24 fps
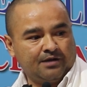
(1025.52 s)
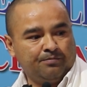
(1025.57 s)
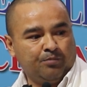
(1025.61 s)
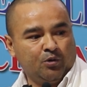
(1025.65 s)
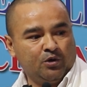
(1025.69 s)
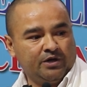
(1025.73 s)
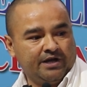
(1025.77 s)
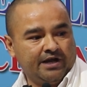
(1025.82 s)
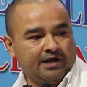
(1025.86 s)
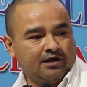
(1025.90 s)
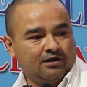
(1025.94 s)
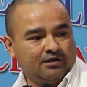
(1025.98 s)
think
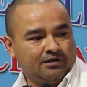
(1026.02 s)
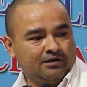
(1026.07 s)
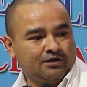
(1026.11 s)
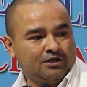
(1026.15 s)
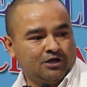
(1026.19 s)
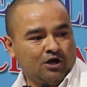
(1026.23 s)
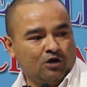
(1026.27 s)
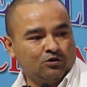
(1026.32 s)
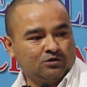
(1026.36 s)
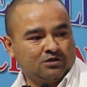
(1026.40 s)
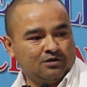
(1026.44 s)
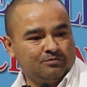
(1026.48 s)
Pune
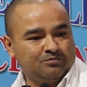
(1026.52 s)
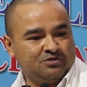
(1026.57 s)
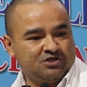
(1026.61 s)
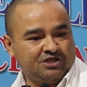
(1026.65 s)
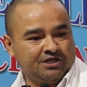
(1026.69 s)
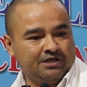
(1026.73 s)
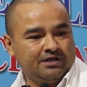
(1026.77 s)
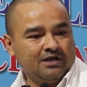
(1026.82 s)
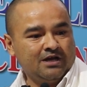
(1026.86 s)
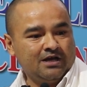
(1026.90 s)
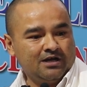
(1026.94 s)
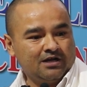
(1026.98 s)
Gautam
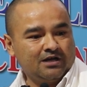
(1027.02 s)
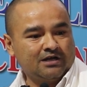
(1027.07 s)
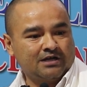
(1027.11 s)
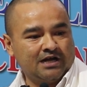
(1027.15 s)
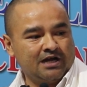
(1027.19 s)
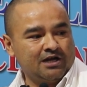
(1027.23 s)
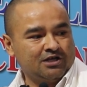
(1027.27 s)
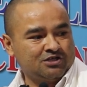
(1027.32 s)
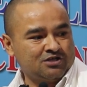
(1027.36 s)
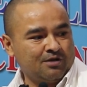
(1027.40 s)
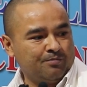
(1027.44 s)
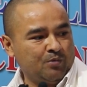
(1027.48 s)
Ji
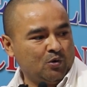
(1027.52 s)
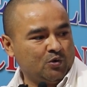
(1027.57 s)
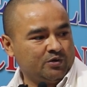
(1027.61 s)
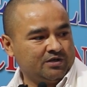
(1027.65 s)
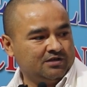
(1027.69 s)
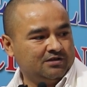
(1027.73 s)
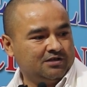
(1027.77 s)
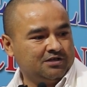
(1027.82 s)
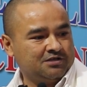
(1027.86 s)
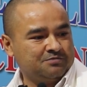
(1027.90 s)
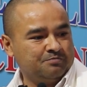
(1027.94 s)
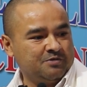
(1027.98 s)
got a
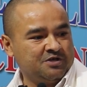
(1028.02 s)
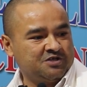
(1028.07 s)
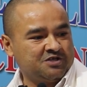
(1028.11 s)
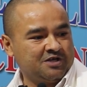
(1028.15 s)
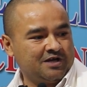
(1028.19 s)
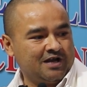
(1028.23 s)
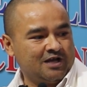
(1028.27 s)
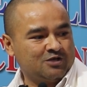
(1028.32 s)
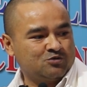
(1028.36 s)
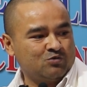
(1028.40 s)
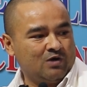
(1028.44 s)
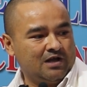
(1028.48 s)
support in this
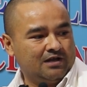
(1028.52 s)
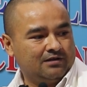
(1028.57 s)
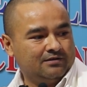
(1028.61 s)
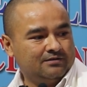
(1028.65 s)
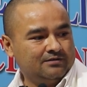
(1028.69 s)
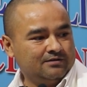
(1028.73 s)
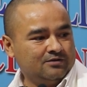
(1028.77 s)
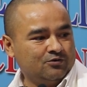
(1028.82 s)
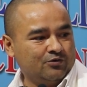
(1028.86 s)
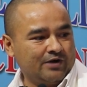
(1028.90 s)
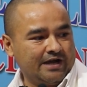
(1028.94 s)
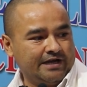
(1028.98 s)
mission as
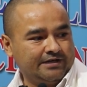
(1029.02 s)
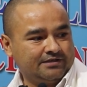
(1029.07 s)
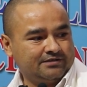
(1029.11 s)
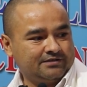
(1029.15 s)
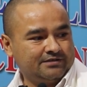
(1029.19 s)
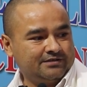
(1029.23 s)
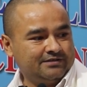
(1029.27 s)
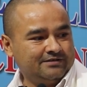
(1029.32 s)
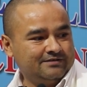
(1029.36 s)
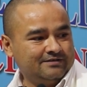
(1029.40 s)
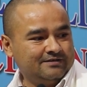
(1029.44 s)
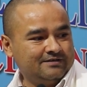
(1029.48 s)
well,
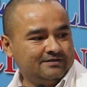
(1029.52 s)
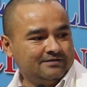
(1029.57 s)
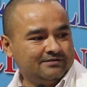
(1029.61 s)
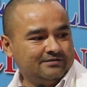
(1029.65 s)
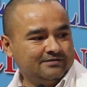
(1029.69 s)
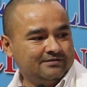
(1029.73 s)
right?